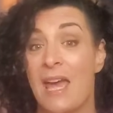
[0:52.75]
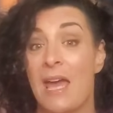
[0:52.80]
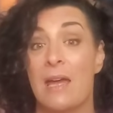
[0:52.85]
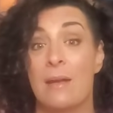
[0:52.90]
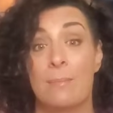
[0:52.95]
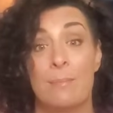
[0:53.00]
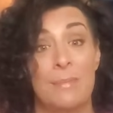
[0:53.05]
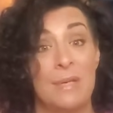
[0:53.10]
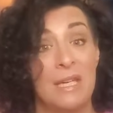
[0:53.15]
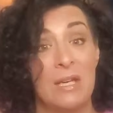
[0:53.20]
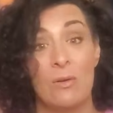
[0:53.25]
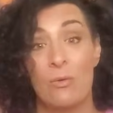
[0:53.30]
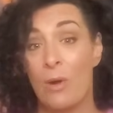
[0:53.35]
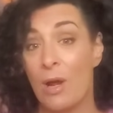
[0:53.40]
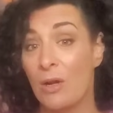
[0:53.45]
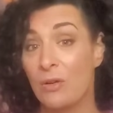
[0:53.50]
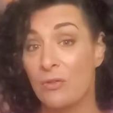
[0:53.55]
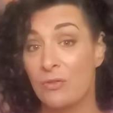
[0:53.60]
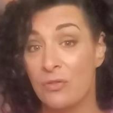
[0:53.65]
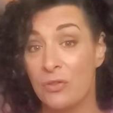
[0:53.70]
and be
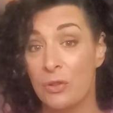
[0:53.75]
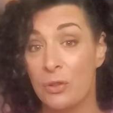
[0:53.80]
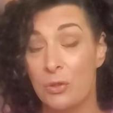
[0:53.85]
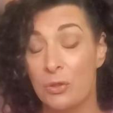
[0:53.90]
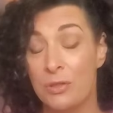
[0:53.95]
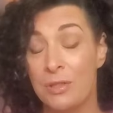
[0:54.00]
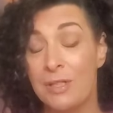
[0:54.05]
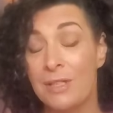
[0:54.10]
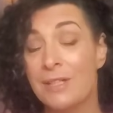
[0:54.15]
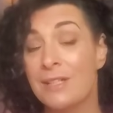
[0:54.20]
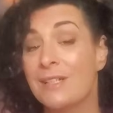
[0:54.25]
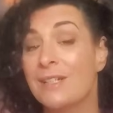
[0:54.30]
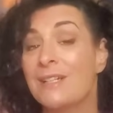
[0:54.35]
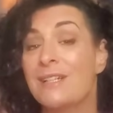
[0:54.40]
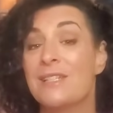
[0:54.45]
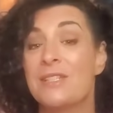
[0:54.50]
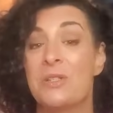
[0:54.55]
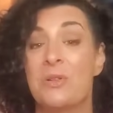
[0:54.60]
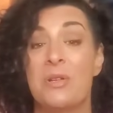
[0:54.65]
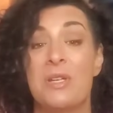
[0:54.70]
around food,
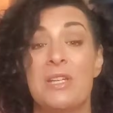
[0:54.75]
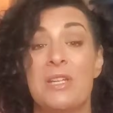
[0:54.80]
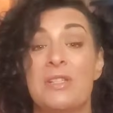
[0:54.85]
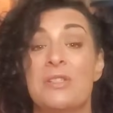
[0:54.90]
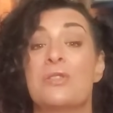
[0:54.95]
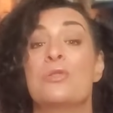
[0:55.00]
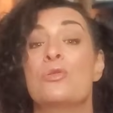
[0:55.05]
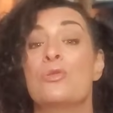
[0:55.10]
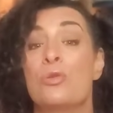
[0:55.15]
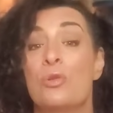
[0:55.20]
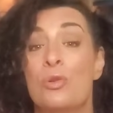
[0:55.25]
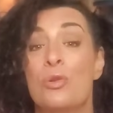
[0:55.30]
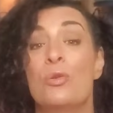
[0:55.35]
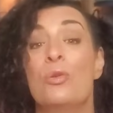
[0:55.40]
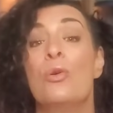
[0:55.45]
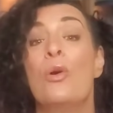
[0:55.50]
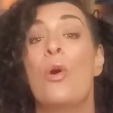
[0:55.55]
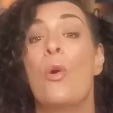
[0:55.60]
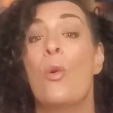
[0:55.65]
so he is a true